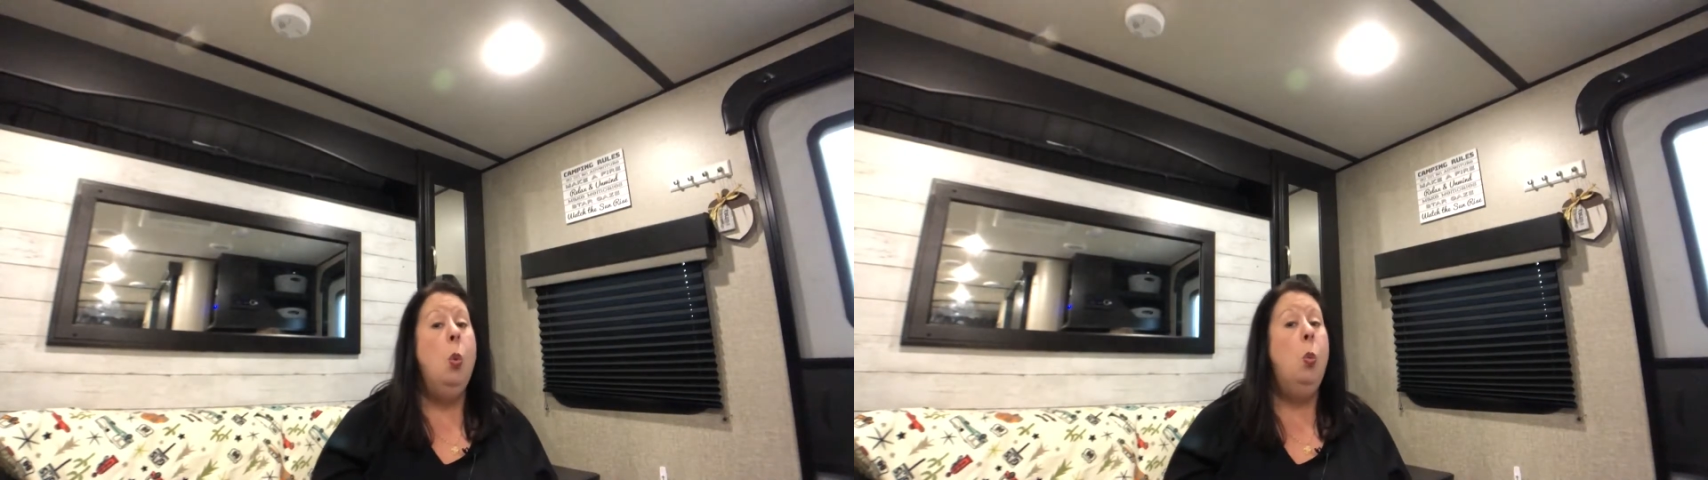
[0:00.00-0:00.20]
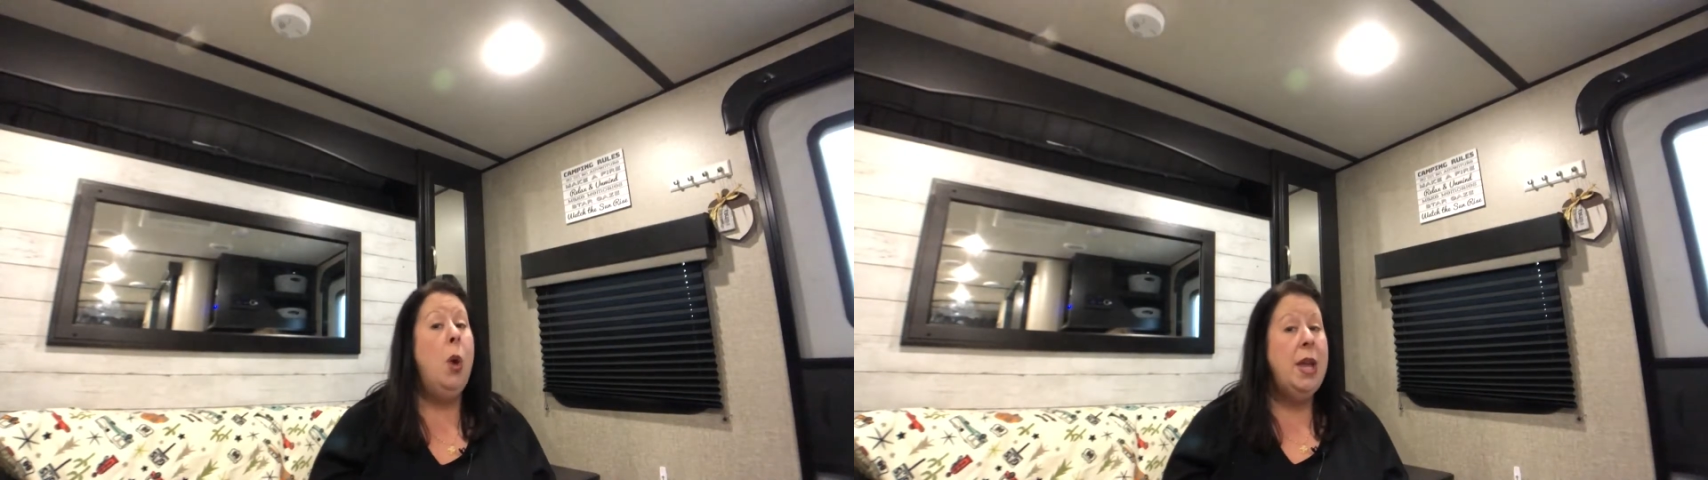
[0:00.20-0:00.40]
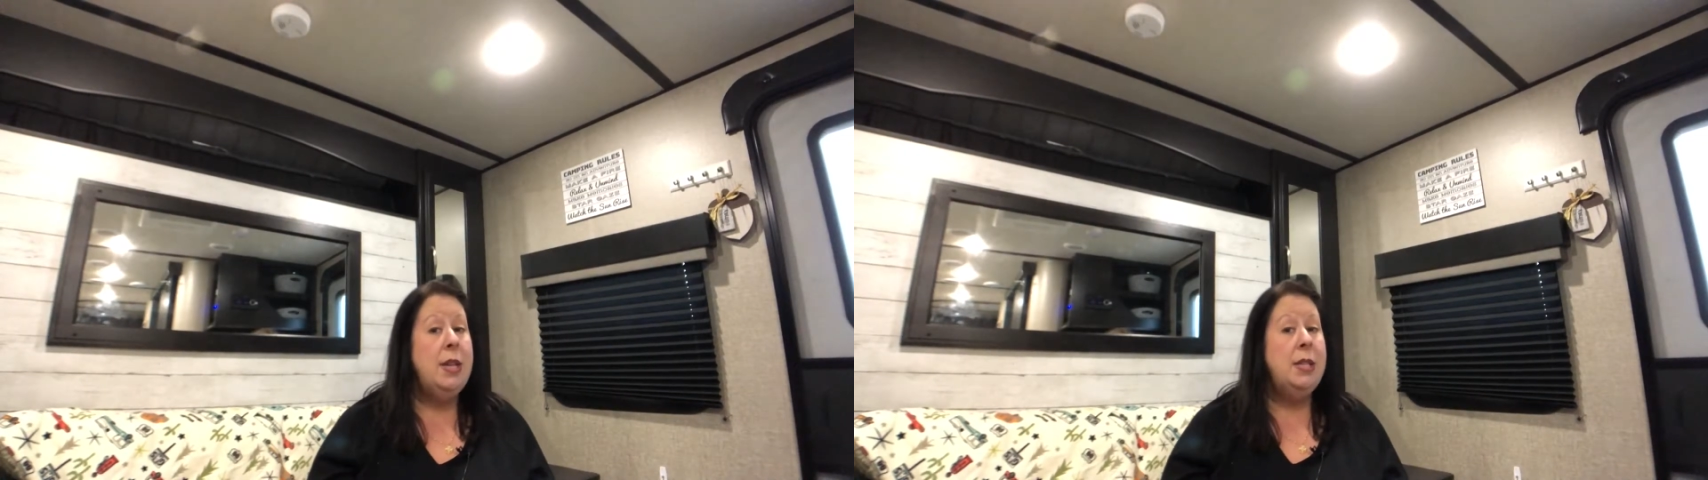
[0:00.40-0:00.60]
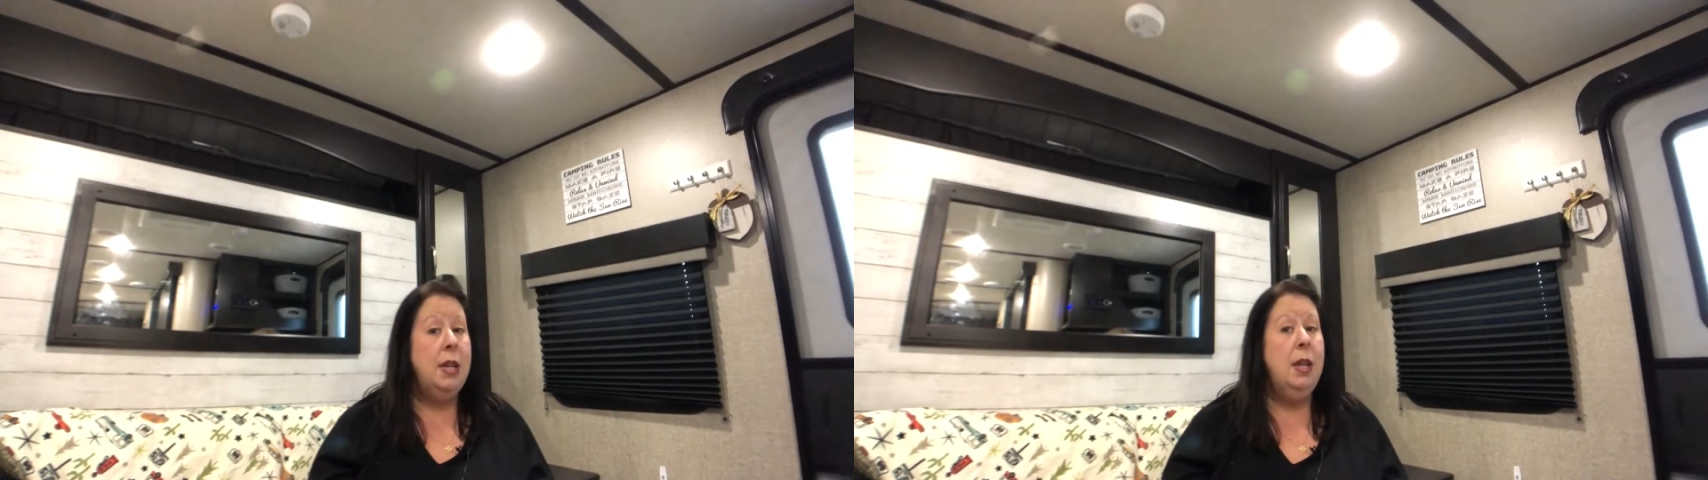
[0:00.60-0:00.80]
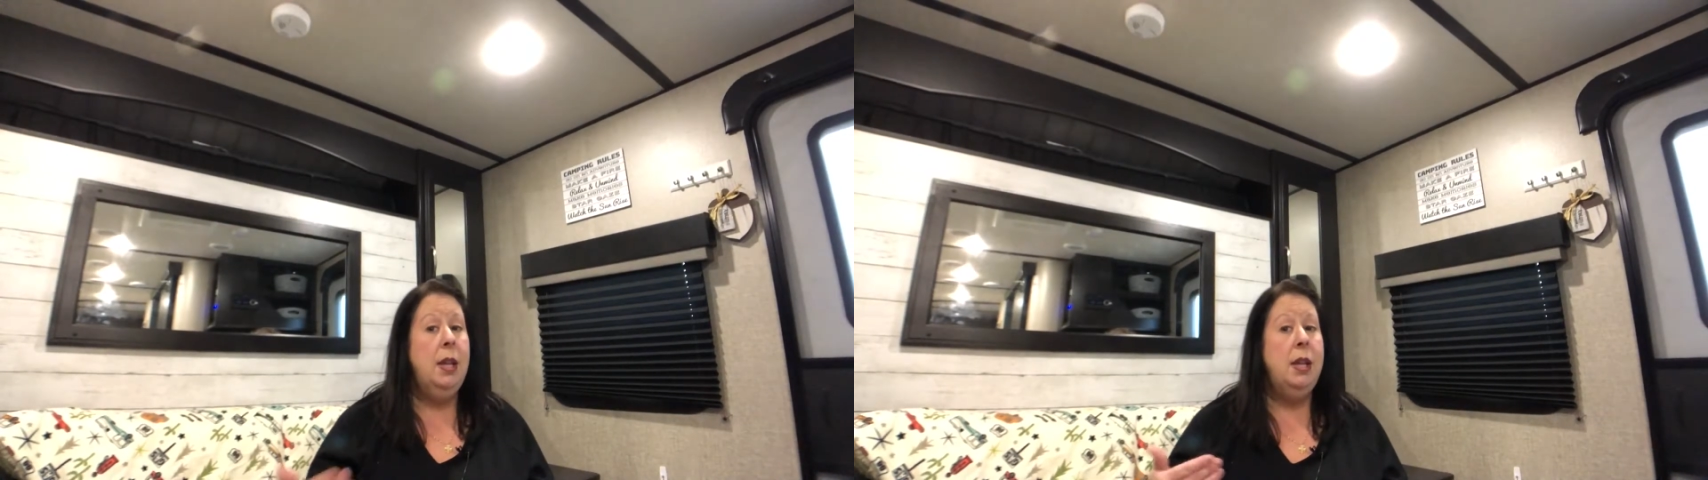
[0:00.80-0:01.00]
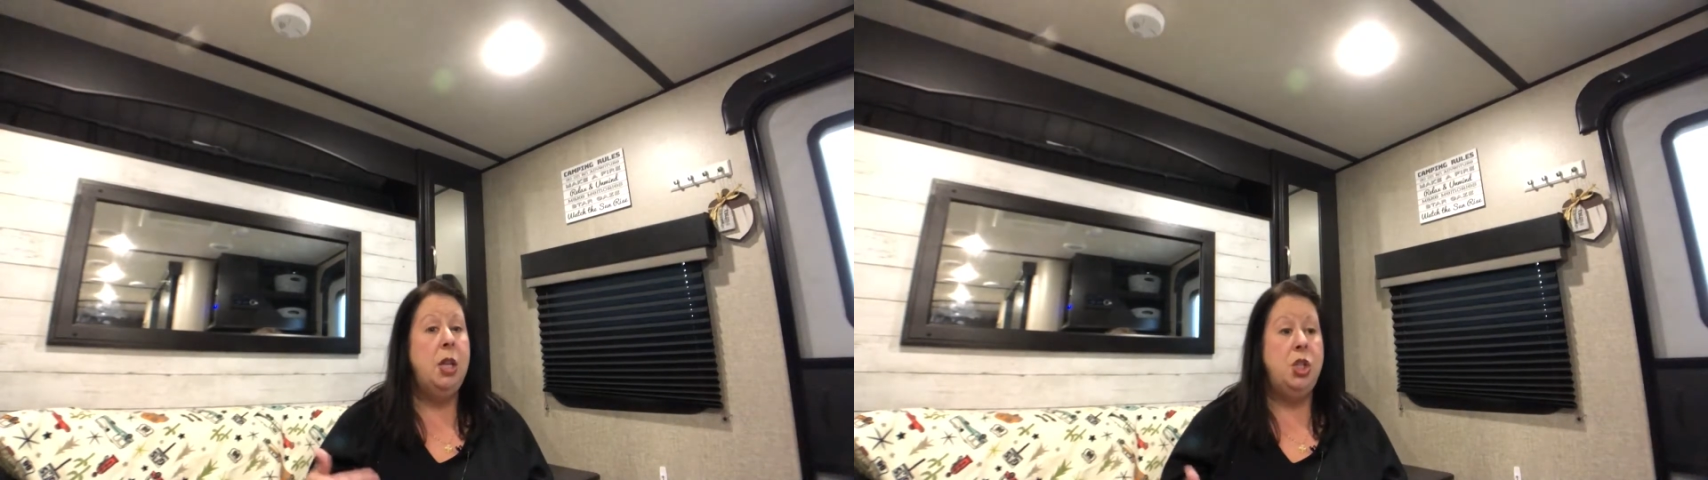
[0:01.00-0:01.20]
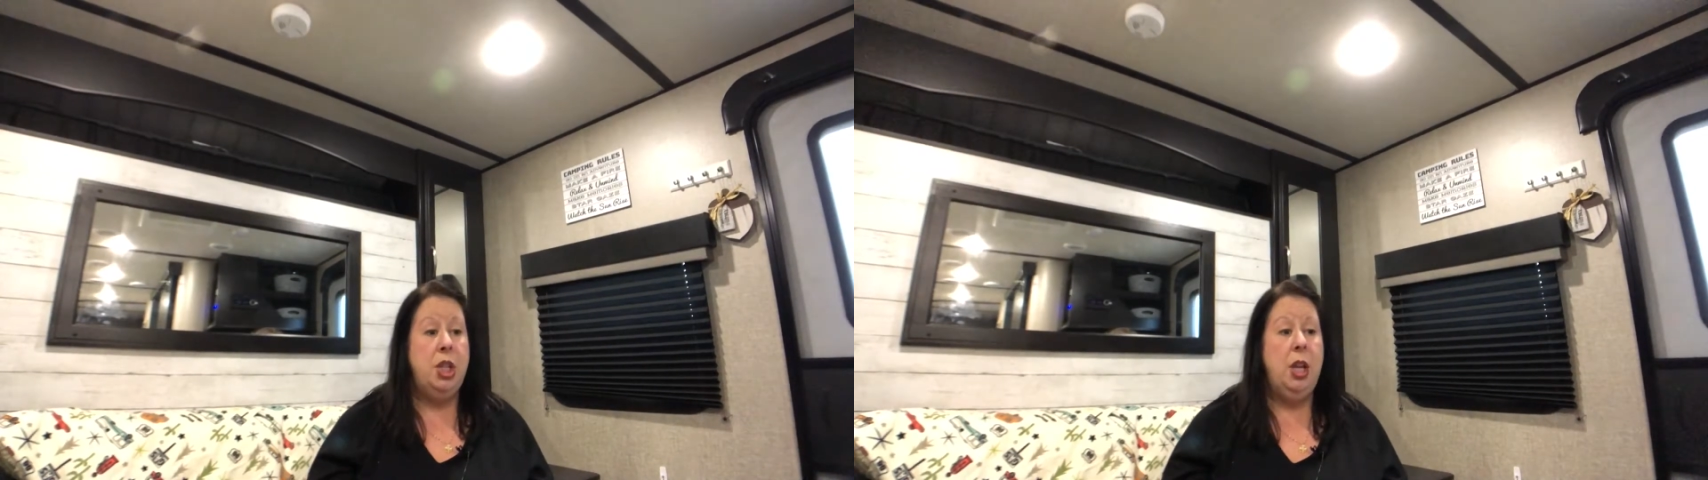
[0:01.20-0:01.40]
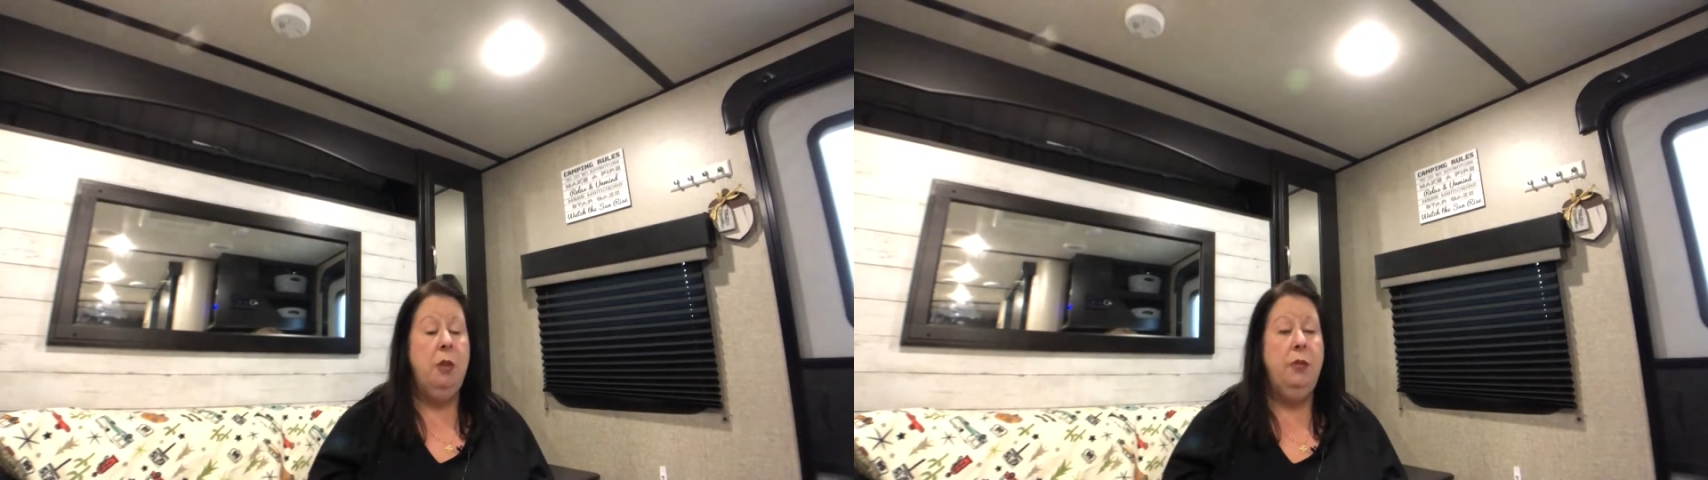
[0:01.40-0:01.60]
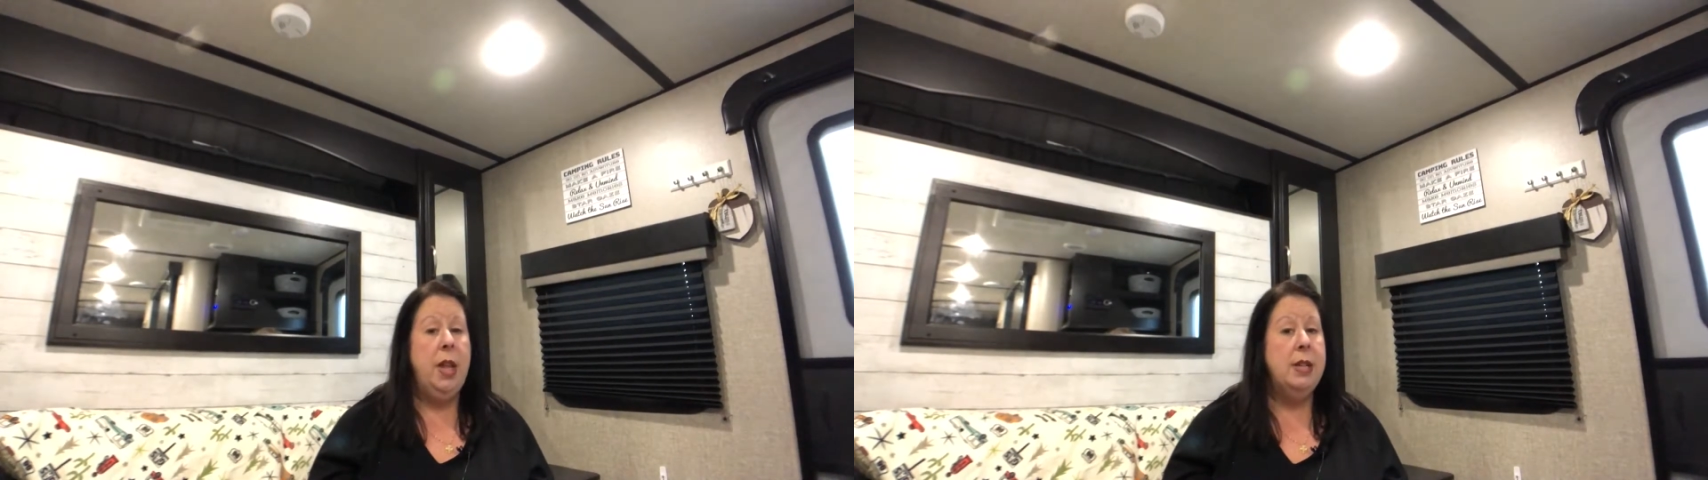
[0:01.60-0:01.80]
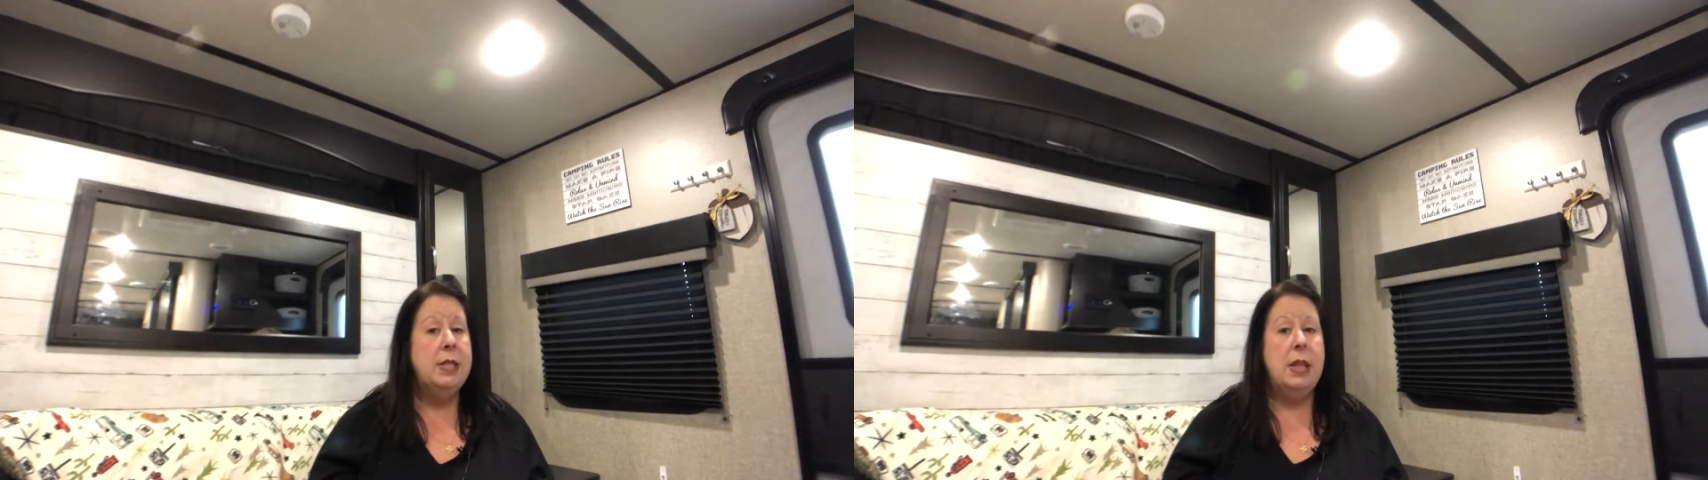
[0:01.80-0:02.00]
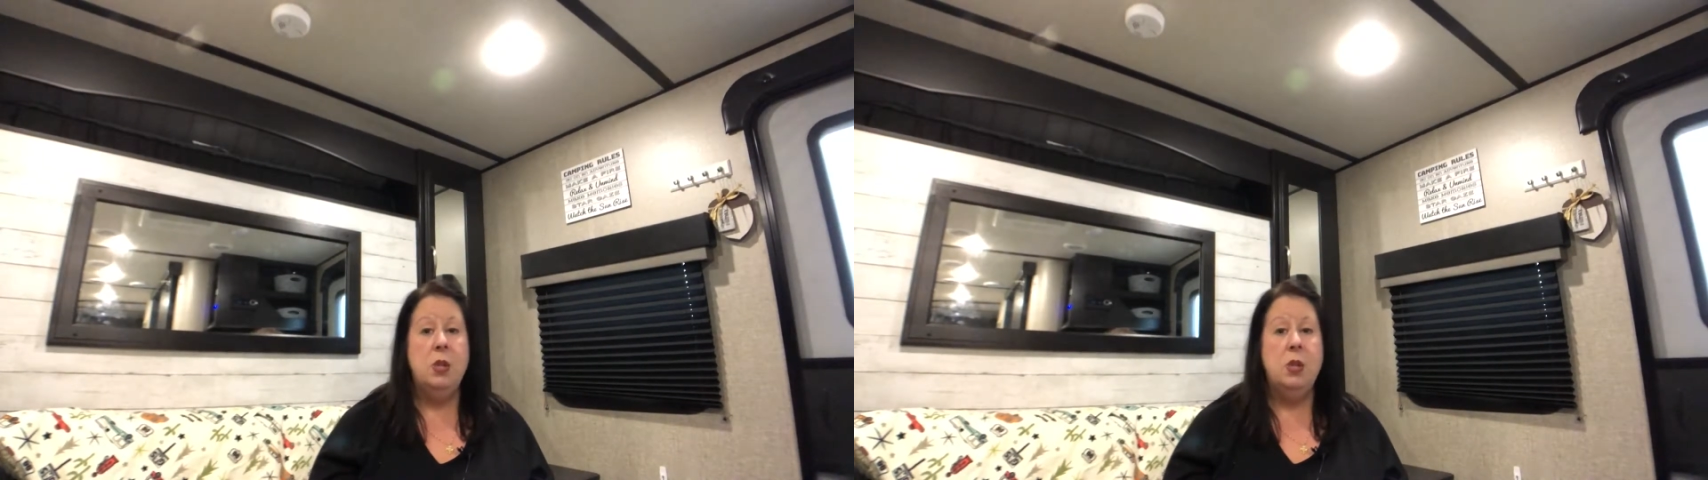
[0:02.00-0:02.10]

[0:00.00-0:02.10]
We did GeoFlex.